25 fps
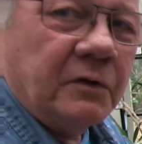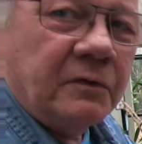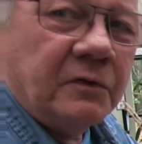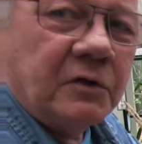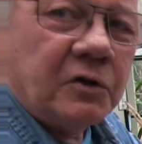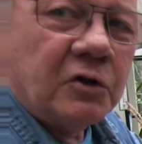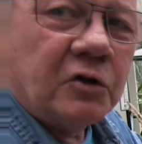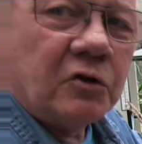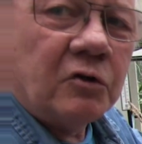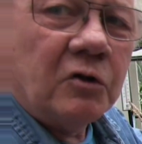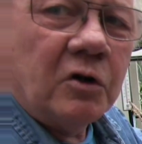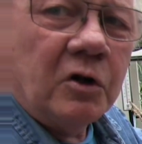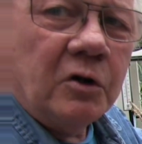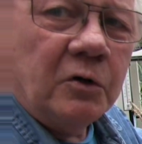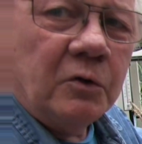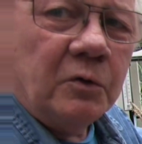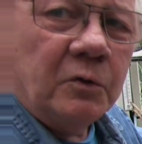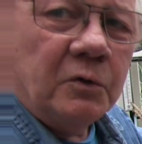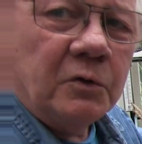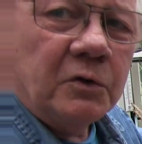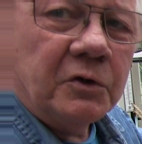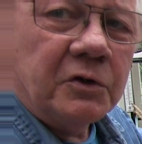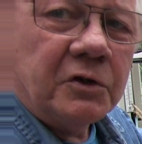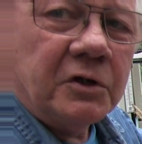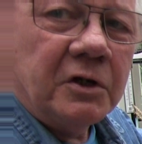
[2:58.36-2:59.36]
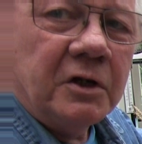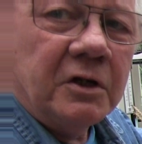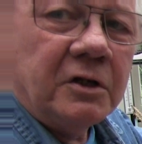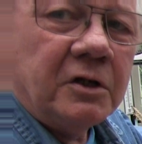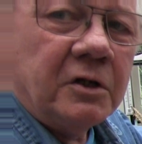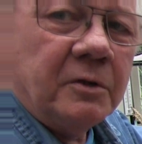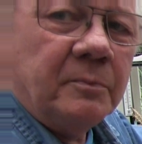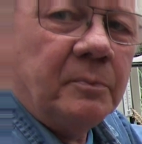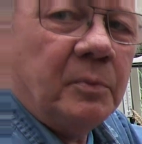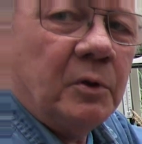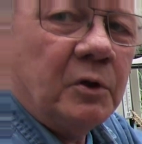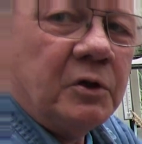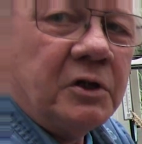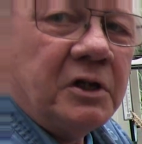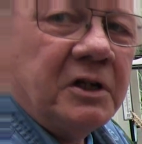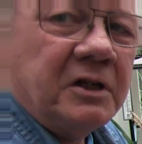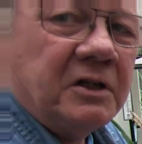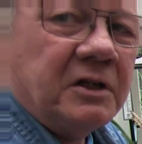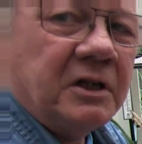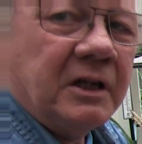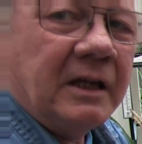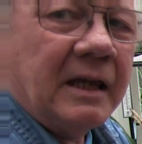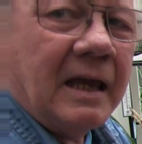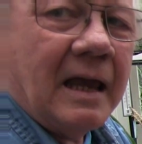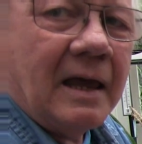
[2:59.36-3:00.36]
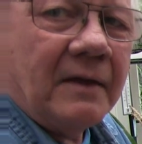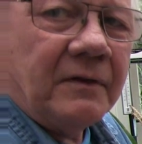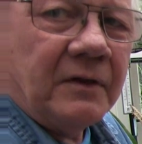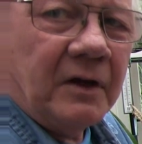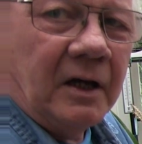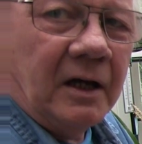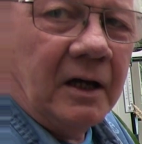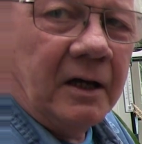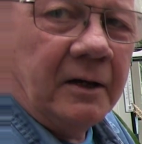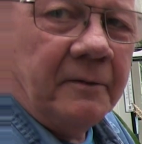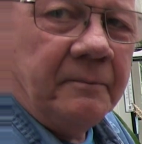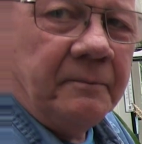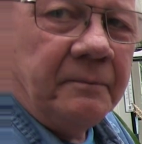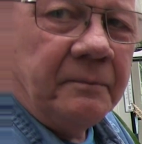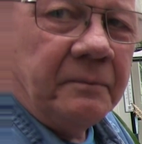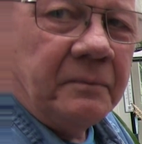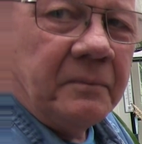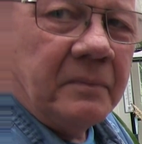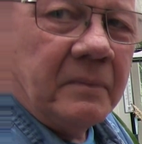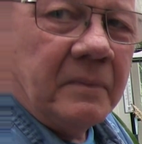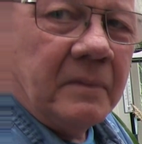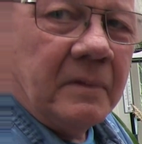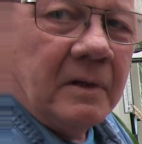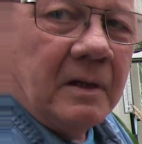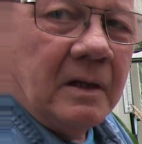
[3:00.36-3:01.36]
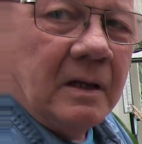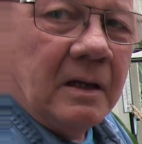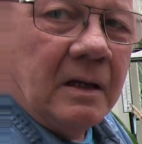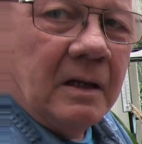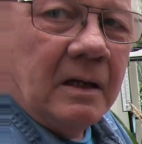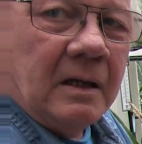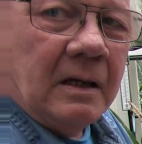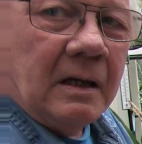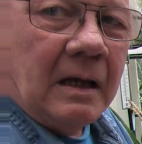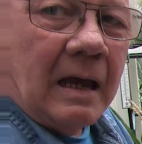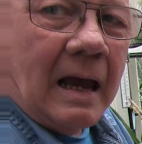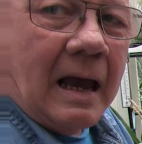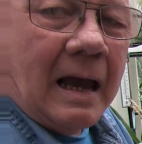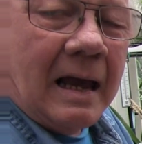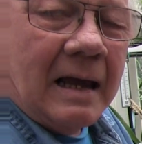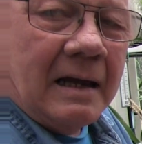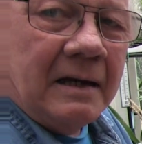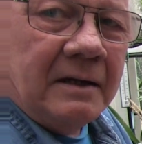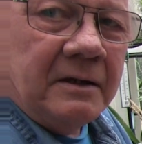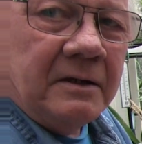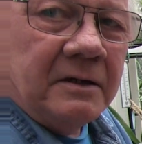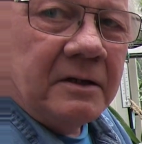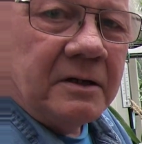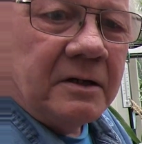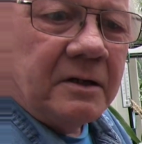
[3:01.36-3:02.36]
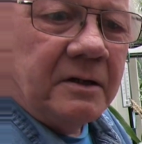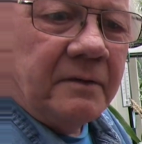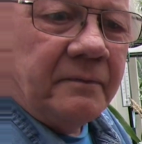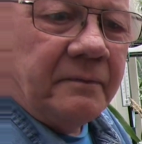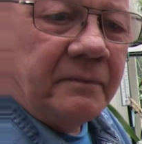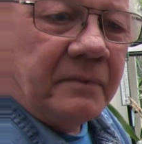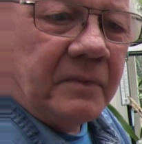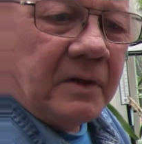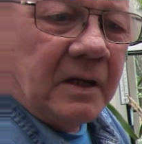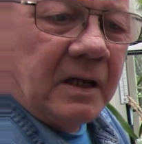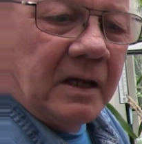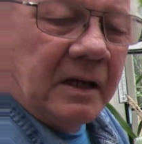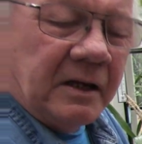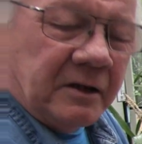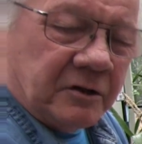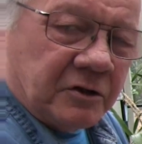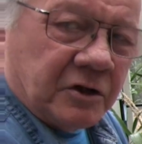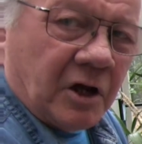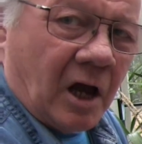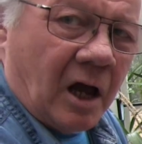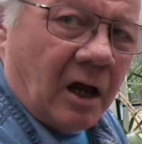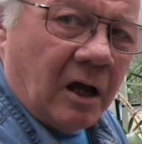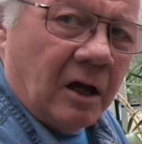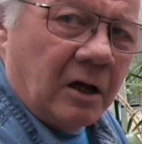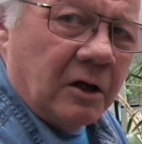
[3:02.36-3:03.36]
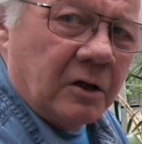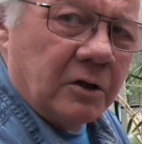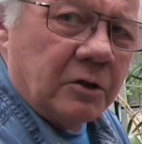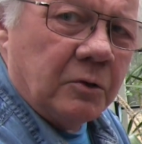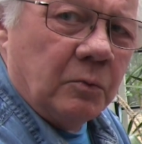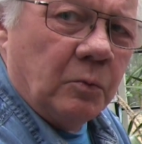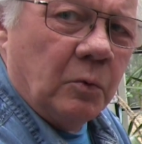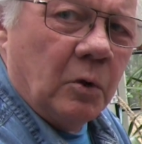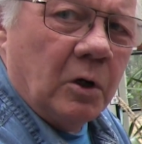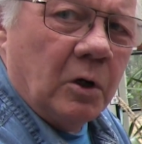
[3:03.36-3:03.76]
of screws to put it together, and it's hard